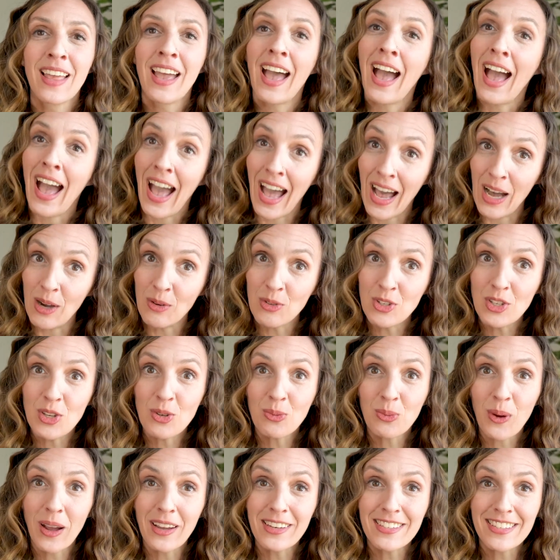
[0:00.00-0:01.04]
how do you
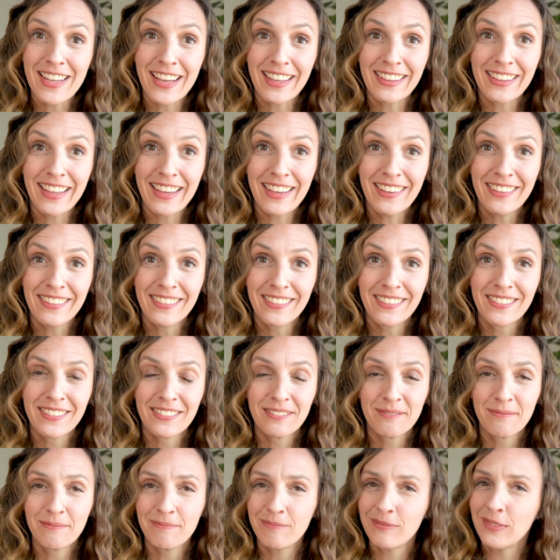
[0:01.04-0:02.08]
write daily?
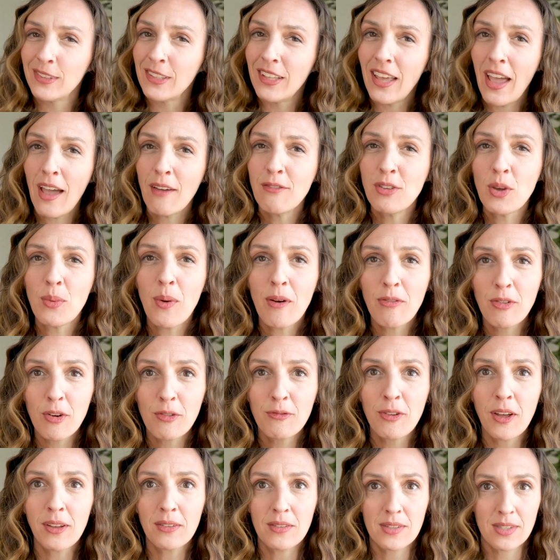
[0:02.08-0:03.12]
Well, have you ever
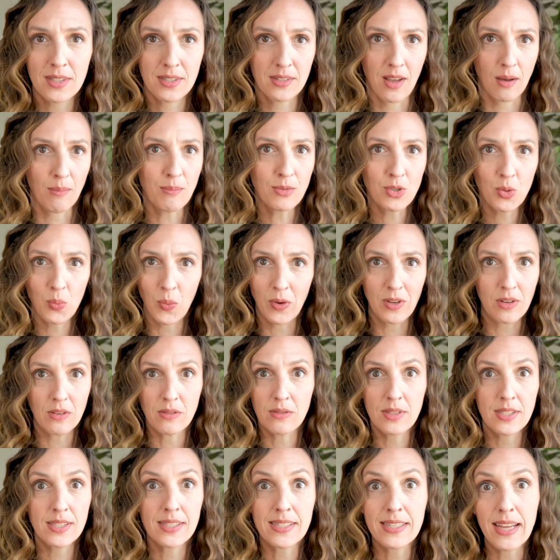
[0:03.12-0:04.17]
felt stumped when you
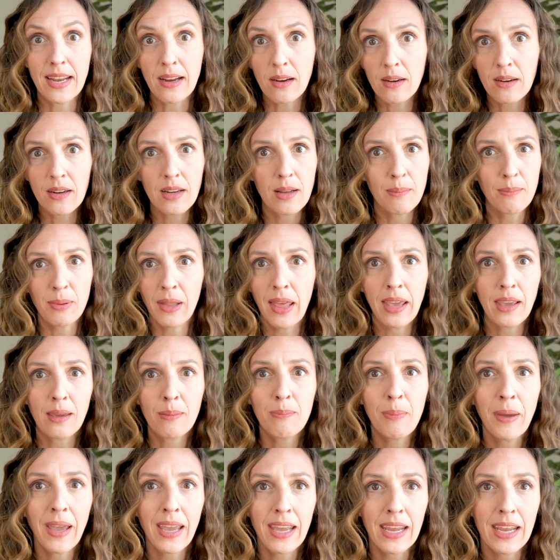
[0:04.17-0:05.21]
stare at a blank
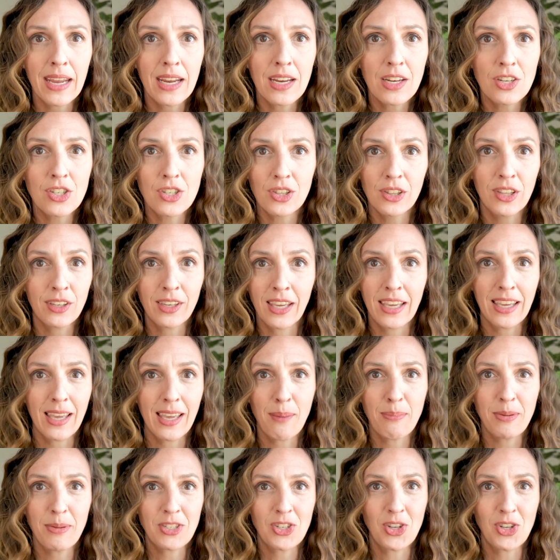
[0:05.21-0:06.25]
page looking
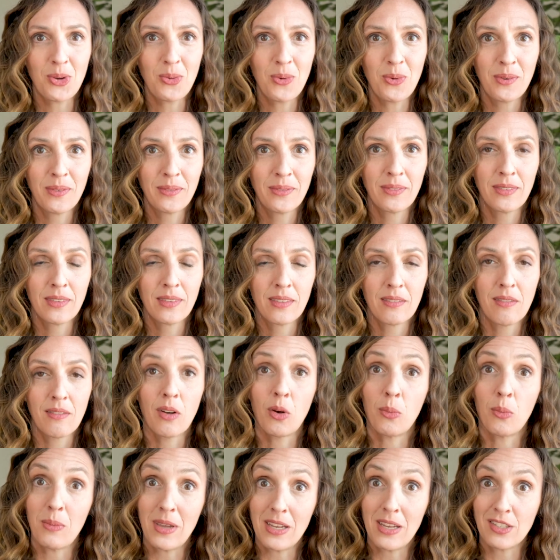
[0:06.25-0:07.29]
up at you?
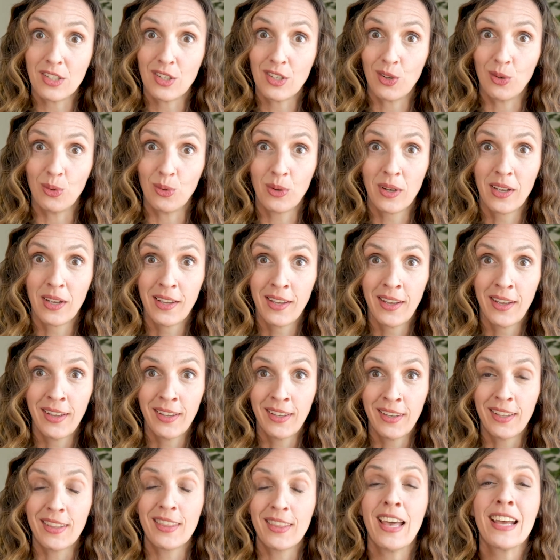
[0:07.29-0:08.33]
Well, me too.
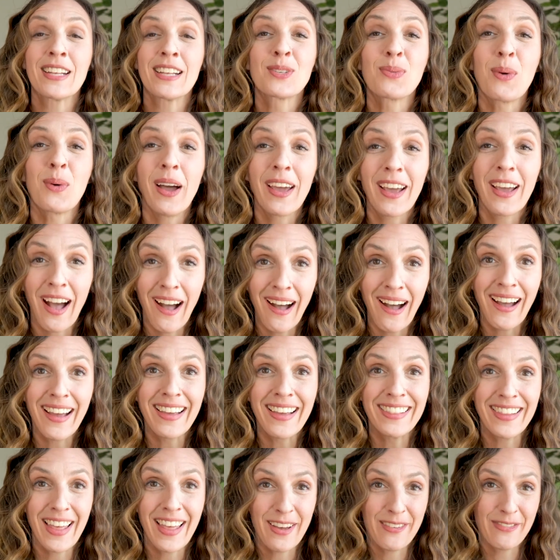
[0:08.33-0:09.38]
That's why I
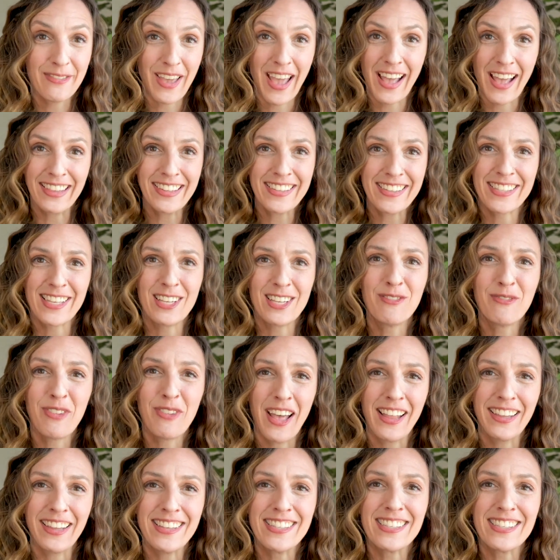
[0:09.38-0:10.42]
love Allison
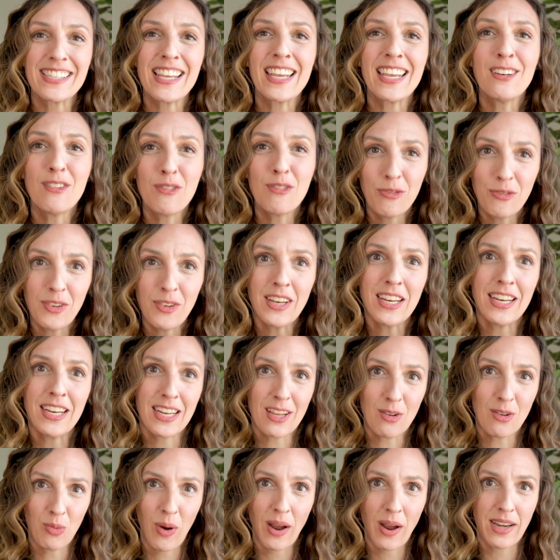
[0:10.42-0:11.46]
Fallon's
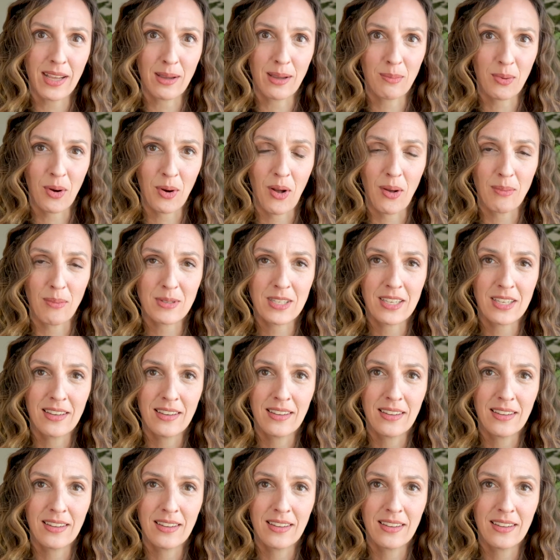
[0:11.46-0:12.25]
Infinity Writing Prompt.